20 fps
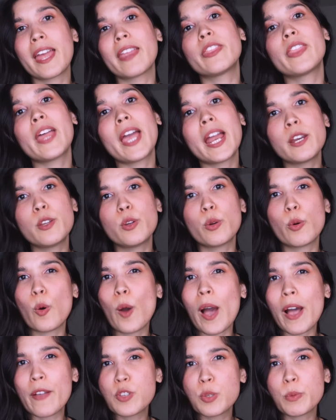and then you
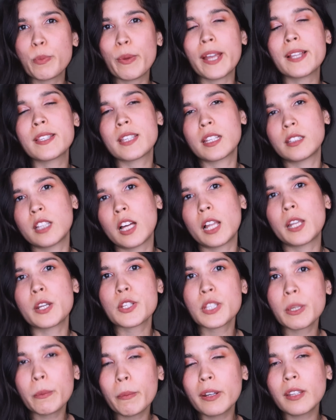will have to pay ten
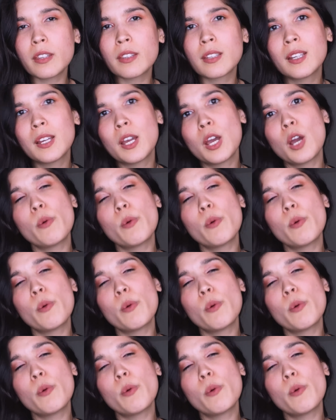dollars a month,